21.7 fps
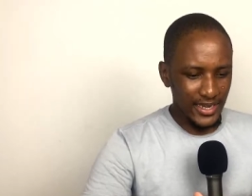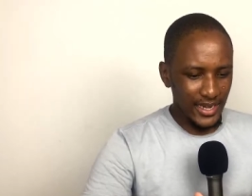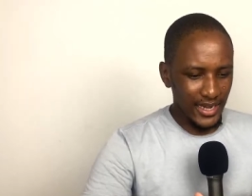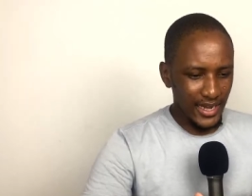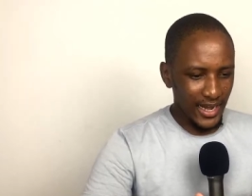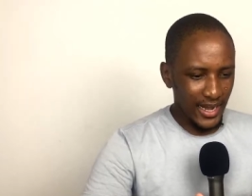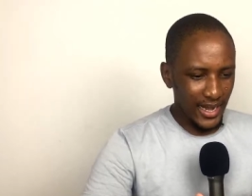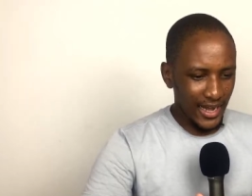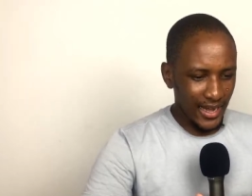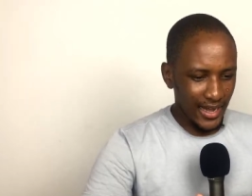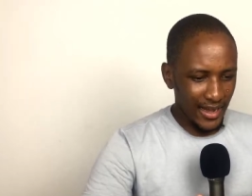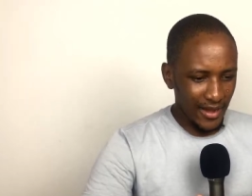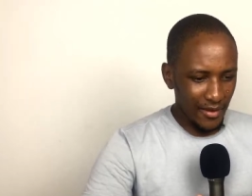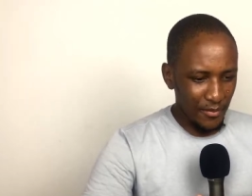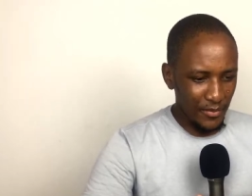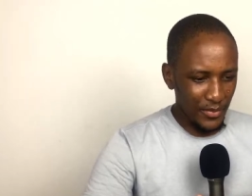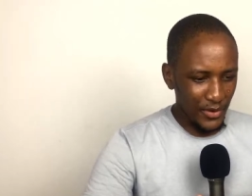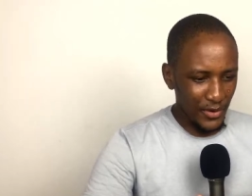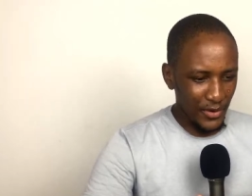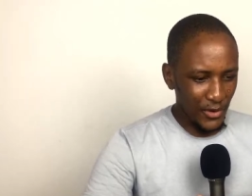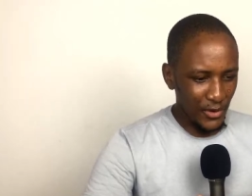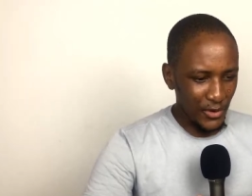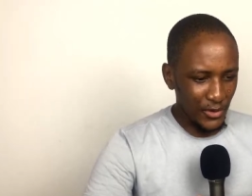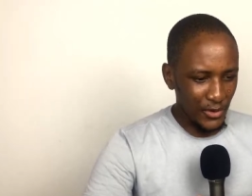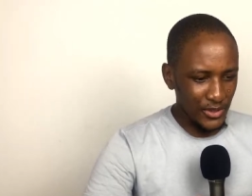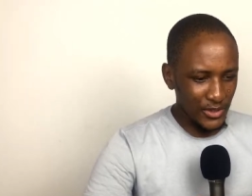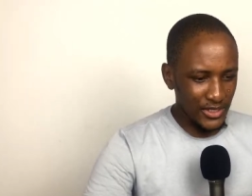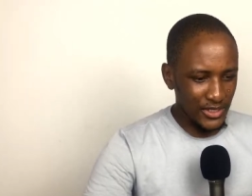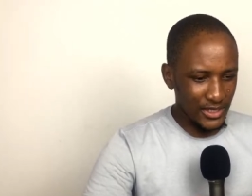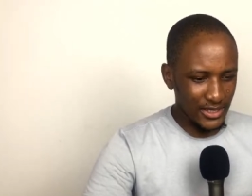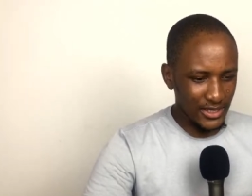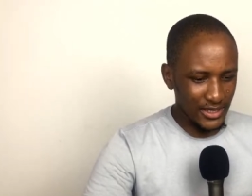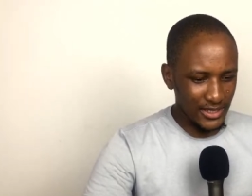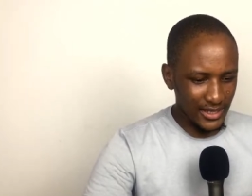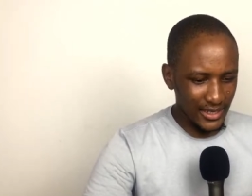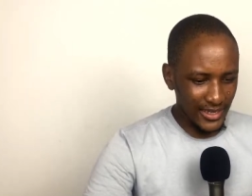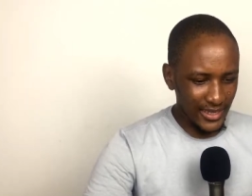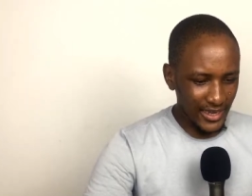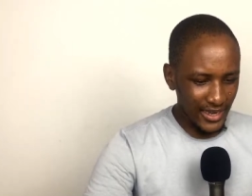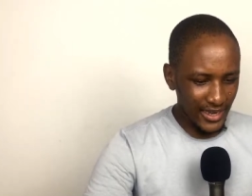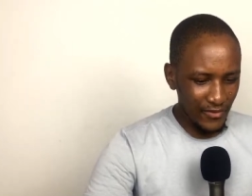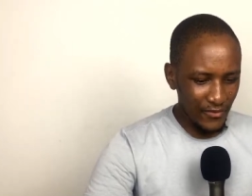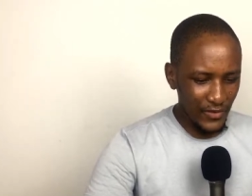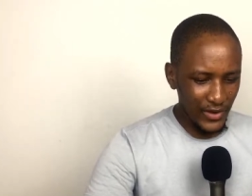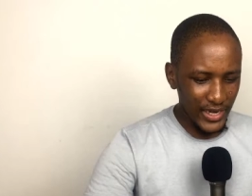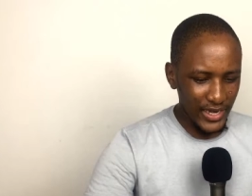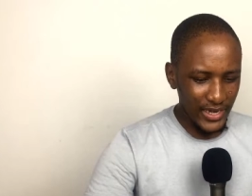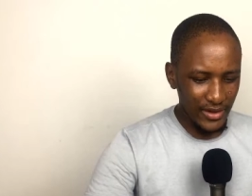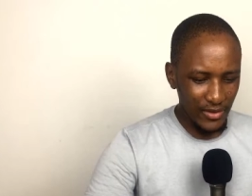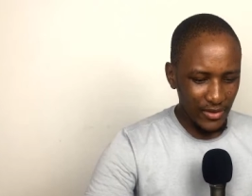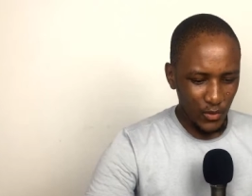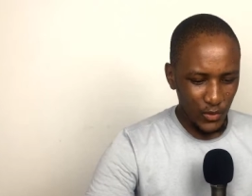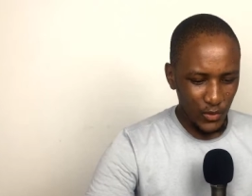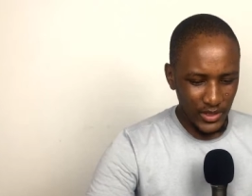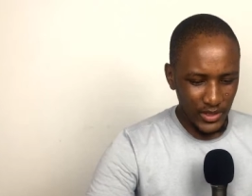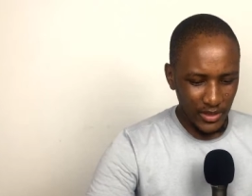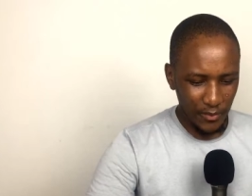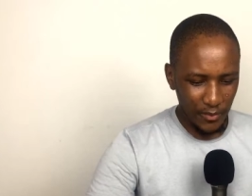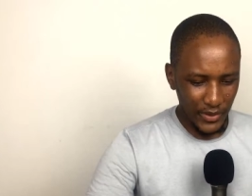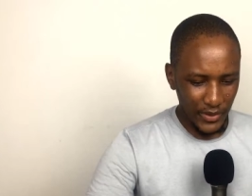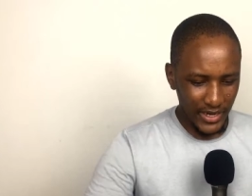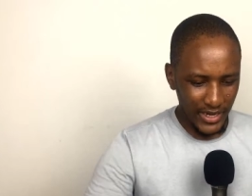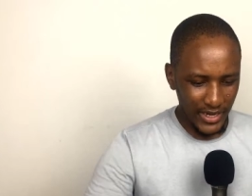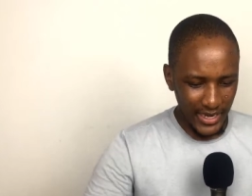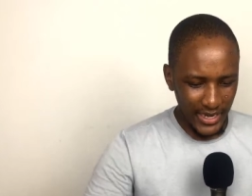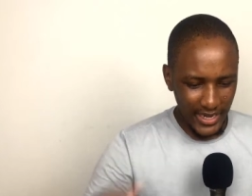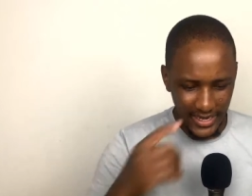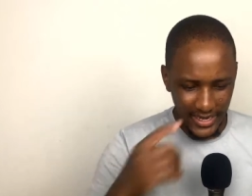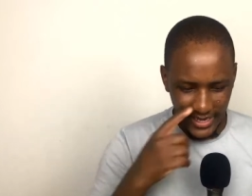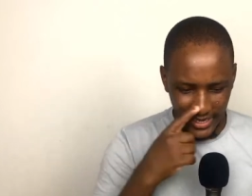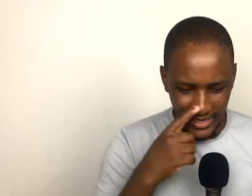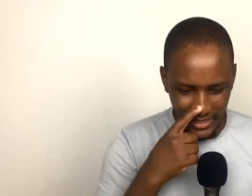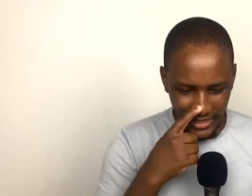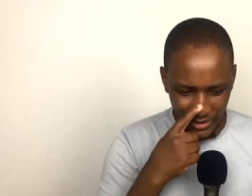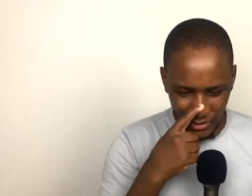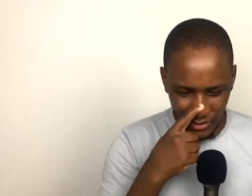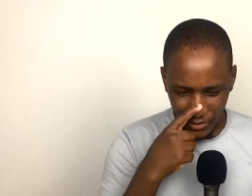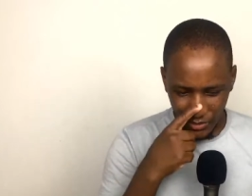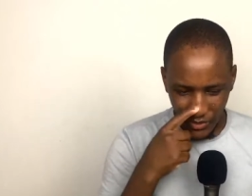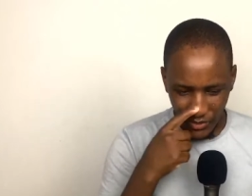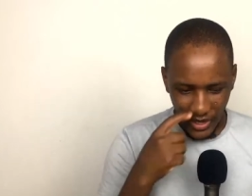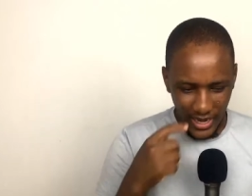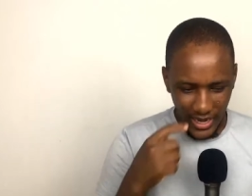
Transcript: Uh, because even with the backline here too,